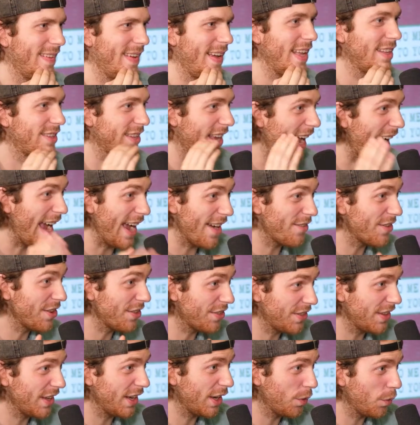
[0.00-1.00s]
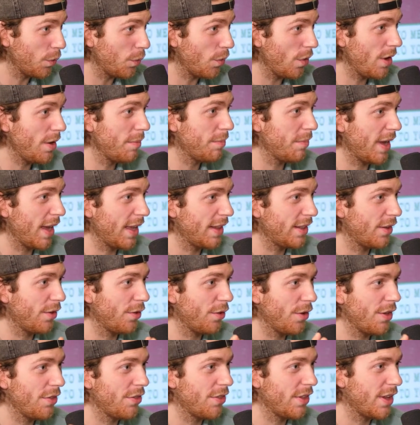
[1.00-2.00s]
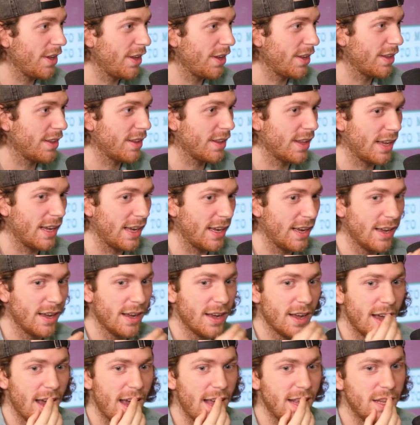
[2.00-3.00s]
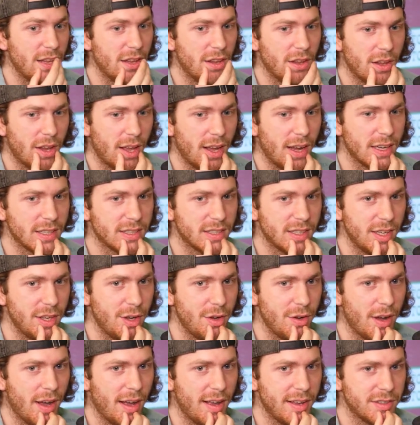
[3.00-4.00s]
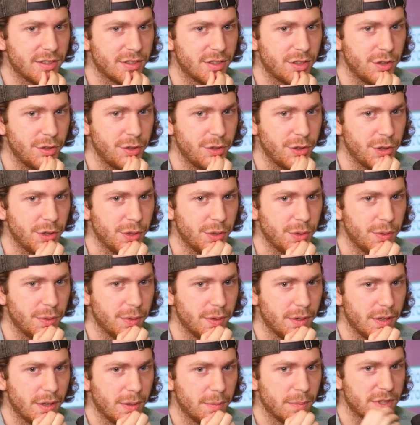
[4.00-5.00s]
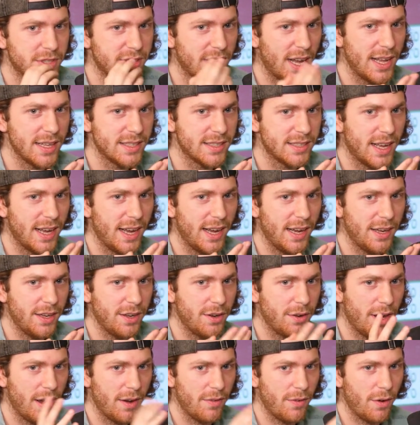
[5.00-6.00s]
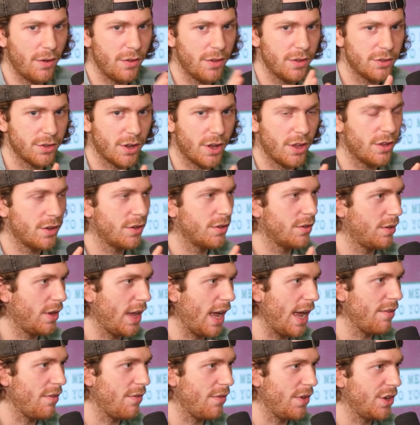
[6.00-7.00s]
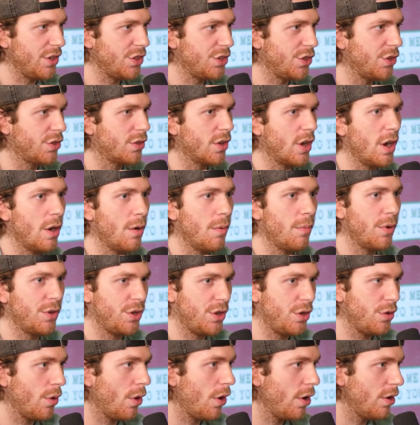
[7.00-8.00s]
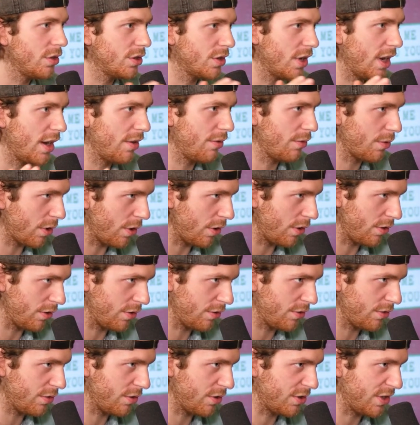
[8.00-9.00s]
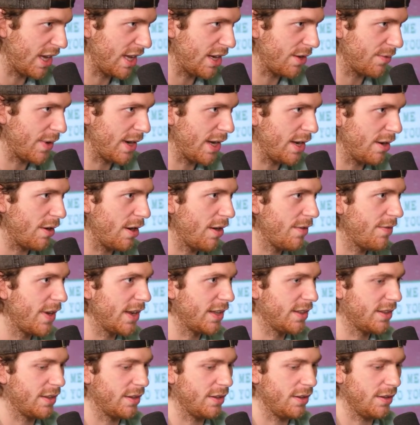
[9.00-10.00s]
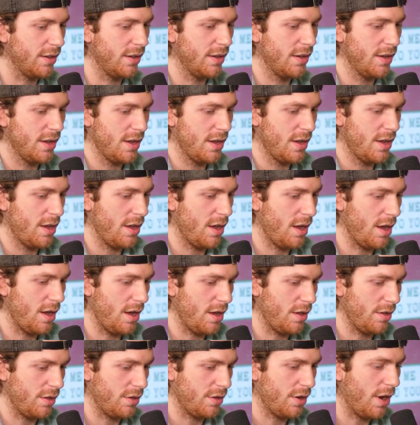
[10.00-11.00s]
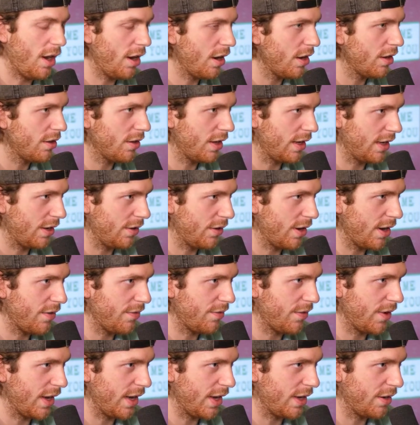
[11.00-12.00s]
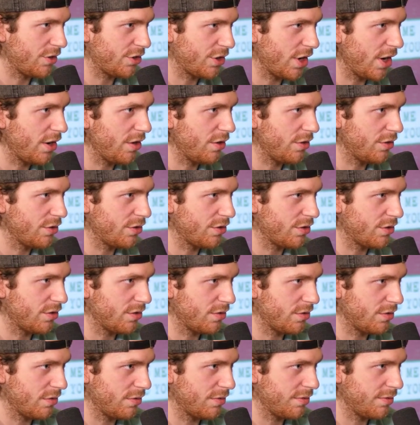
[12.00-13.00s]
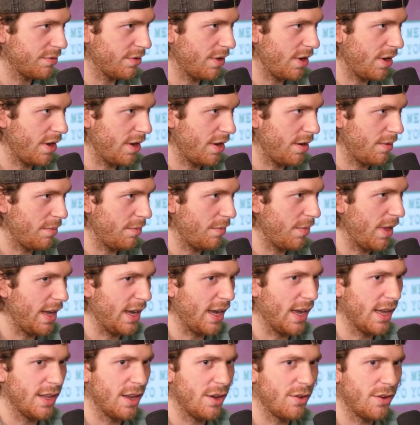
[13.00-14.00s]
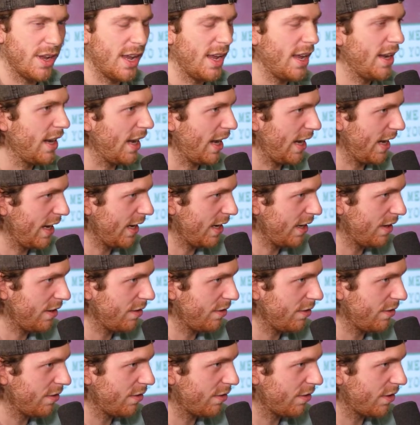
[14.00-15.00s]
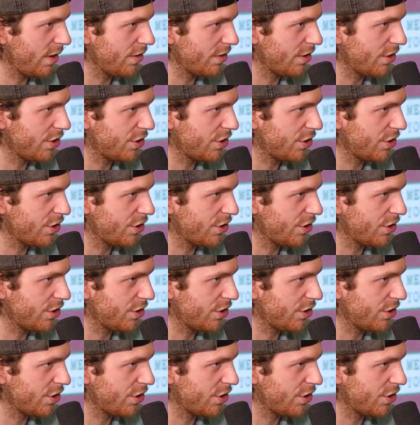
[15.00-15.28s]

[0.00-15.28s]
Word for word: it's everything in one, man. The only thing, like, and like I said, you guys do do. Besides that, you have all those other live events you throw, but mm-hmm. you also have on the side of Radio Artifact the, uh, the top, like you have like shows um like i know ken haynes oh yeah